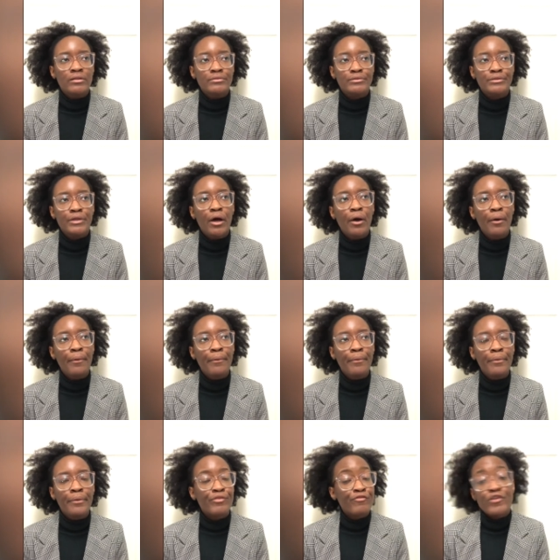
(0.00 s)
So
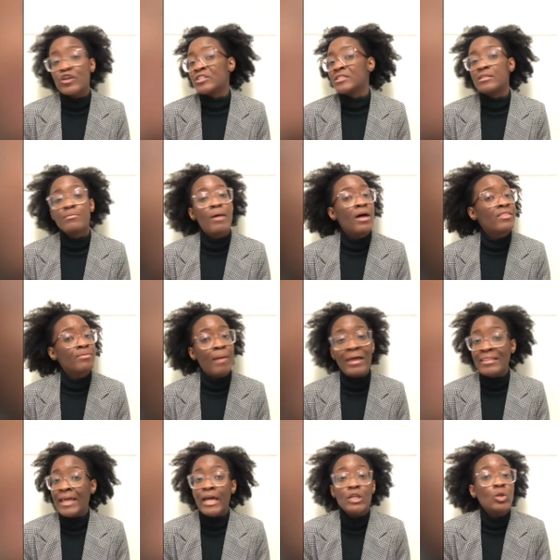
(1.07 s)
the first of the month, my
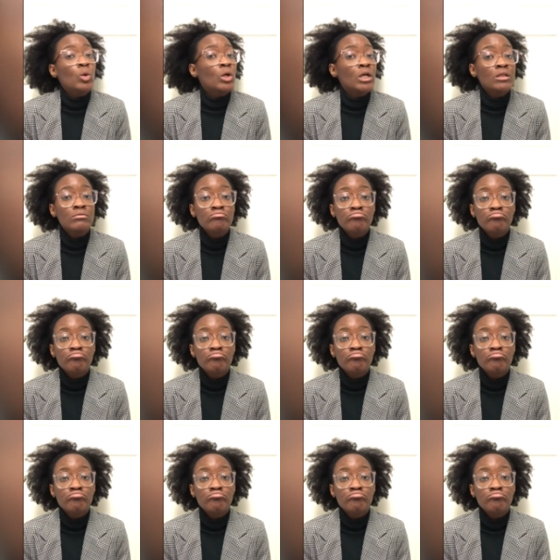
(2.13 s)
landlord,